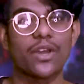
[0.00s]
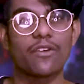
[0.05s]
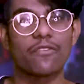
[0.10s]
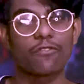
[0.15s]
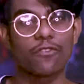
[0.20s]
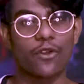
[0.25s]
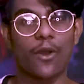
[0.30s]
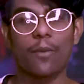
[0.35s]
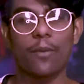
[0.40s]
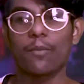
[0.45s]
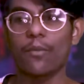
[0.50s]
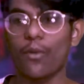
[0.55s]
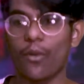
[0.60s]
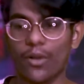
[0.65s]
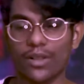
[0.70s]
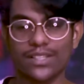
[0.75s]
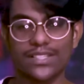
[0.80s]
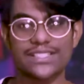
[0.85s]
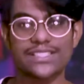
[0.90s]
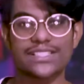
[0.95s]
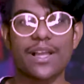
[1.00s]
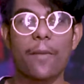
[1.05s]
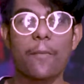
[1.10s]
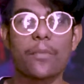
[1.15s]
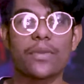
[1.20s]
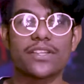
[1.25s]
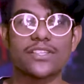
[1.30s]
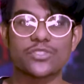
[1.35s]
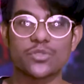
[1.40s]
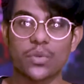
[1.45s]
from all these
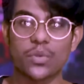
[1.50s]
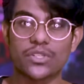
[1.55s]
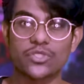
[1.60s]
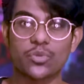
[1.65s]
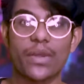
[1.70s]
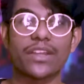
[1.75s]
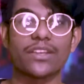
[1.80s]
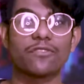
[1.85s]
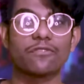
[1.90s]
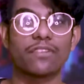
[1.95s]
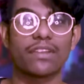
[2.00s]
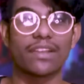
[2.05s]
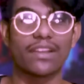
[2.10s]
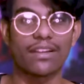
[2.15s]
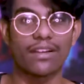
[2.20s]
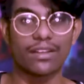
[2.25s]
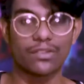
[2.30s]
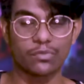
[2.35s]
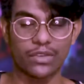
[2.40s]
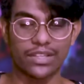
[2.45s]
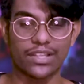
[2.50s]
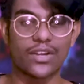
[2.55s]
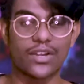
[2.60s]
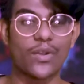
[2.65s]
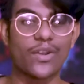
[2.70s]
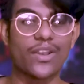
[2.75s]
companies who are trying to figure out whether or